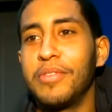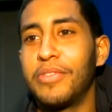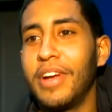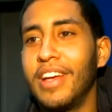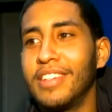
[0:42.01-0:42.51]

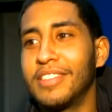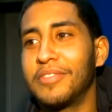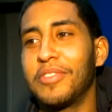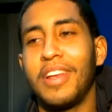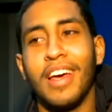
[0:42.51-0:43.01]
friend
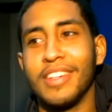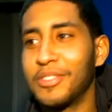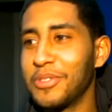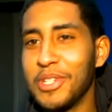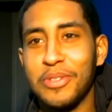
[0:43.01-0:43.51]
for like
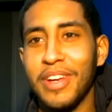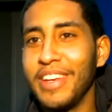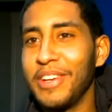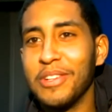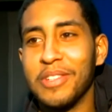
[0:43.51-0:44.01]
three straight
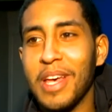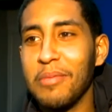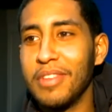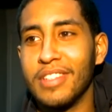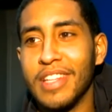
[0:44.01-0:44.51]
years gave
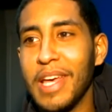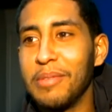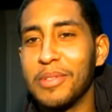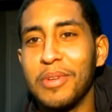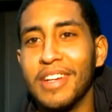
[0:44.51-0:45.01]
me the same
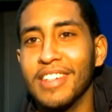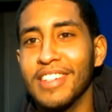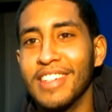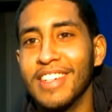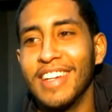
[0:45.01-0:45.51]
sweater.
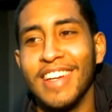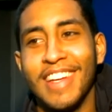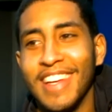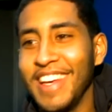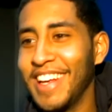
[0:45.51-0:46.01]

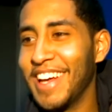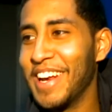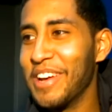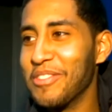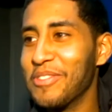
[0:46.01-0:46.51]
And I
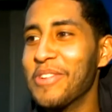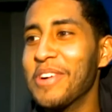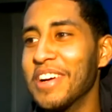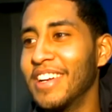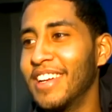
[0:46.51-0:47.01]
never
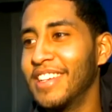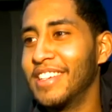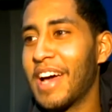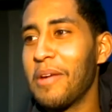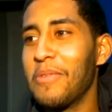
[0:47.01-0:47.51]
wore it, and
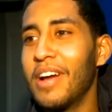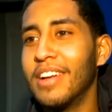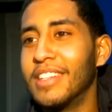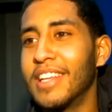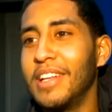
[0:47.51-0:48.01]
I wanted
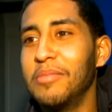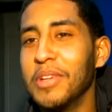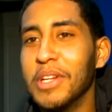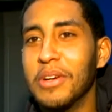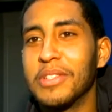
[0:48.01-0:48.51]
to tell him, but
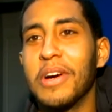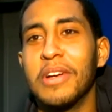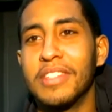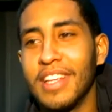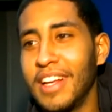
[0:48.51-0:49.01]
you know, it's hard
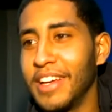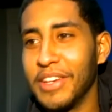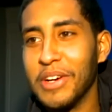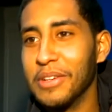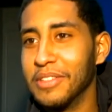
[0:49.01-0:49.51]
to say, like,
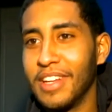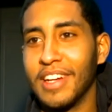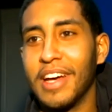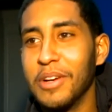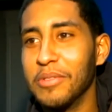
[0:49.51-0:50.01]
yo, like,
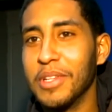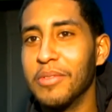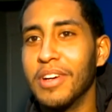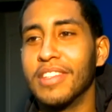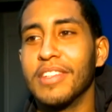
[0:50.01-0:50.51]
I don't really
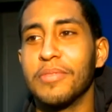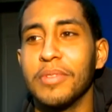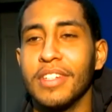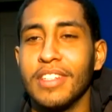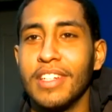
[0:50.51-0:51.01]
want this.
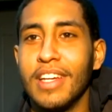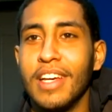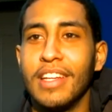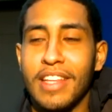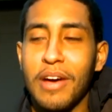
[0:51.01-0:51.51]
But
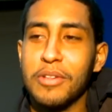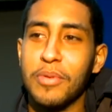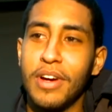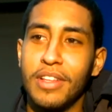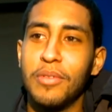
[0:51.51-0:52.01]
that was
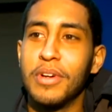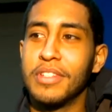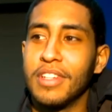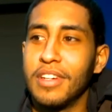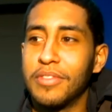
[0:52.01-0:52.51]
probably the
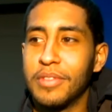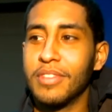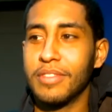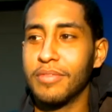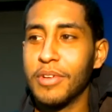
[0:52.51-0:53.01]
worst gift,
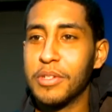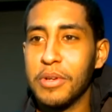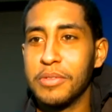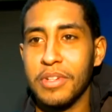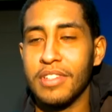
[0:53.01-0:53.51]
worst
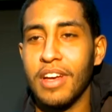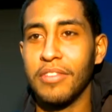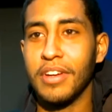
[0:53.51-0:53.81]
Christmas gift I ever